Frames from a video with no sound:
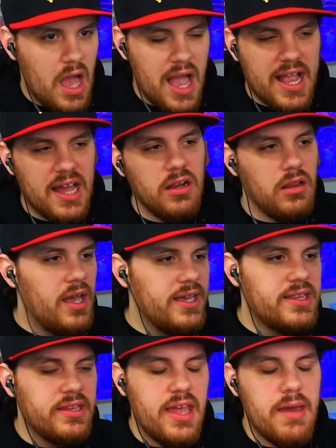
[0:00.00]
I kind of like
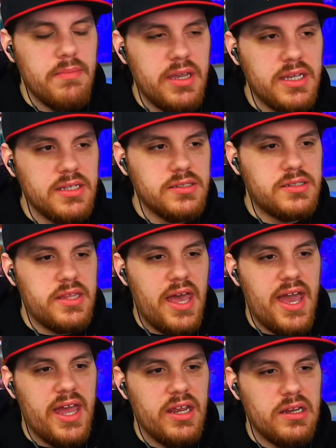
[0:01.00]
that means
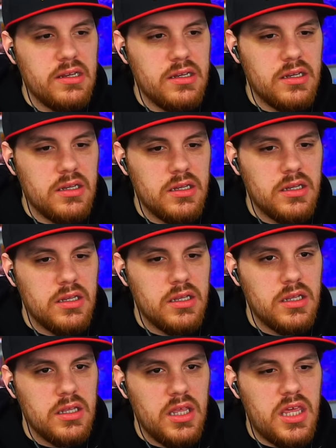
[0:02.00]
that
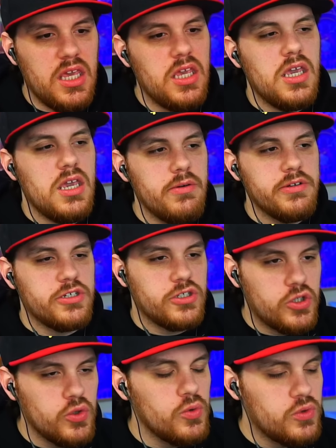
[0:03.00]
he was a
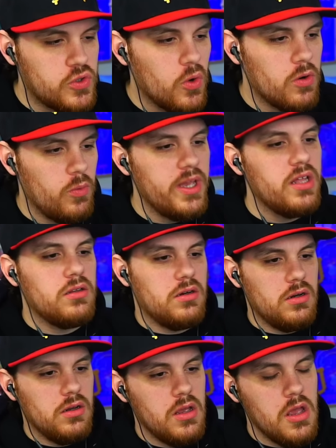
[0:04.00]
two-sword wielder.
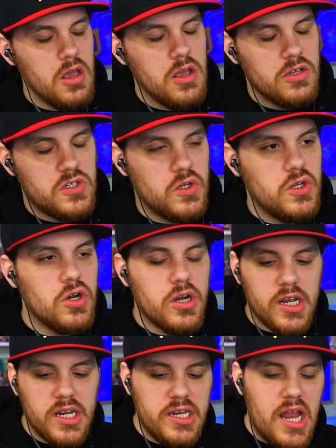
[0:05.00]
So you're
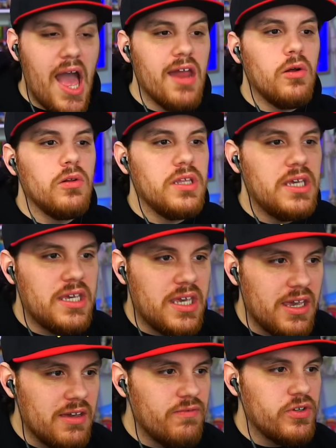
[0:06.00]
going to not only
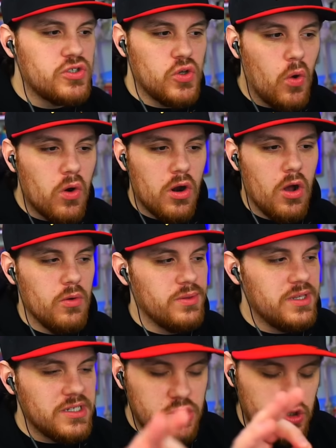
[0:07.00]
give Zoro
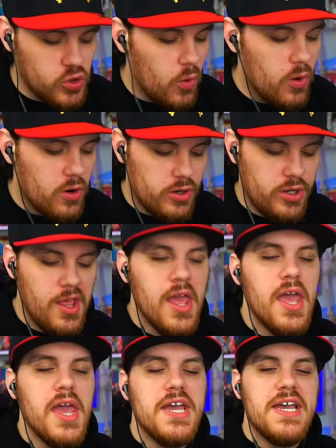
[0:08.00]
this sword,
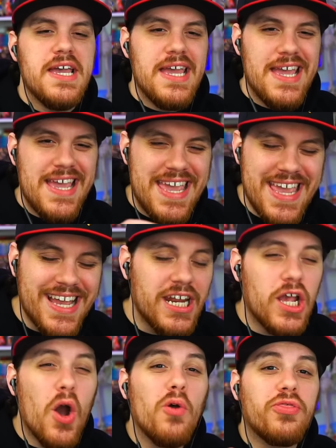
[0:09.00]
he's going to
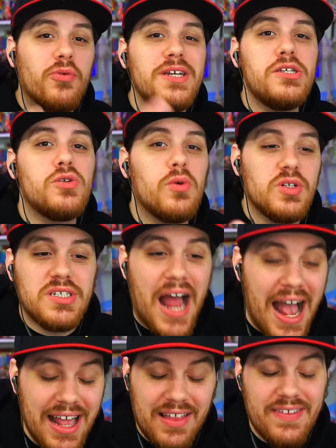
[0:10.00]
go three-sword
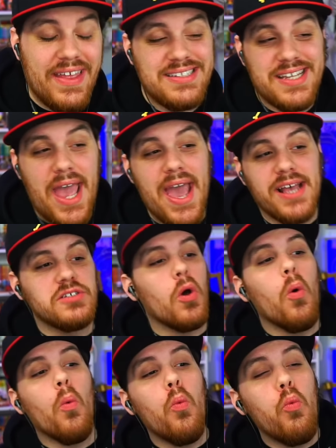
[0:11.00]
style on this ass
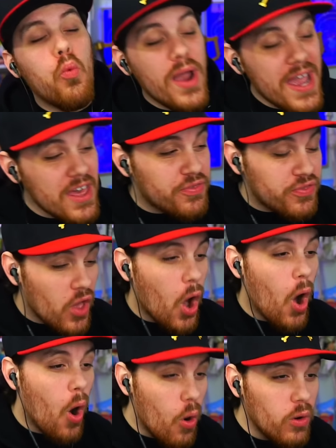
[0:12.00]
with
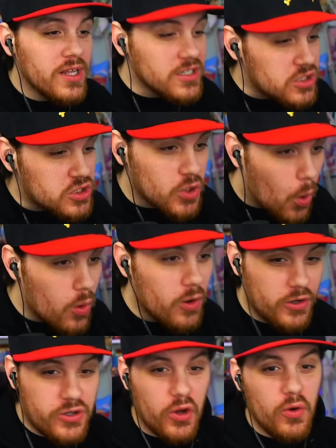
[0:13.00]
Odin's
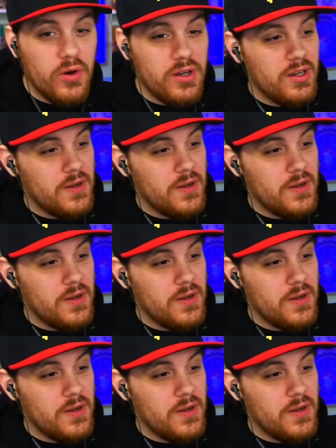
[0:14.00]
sword, dude.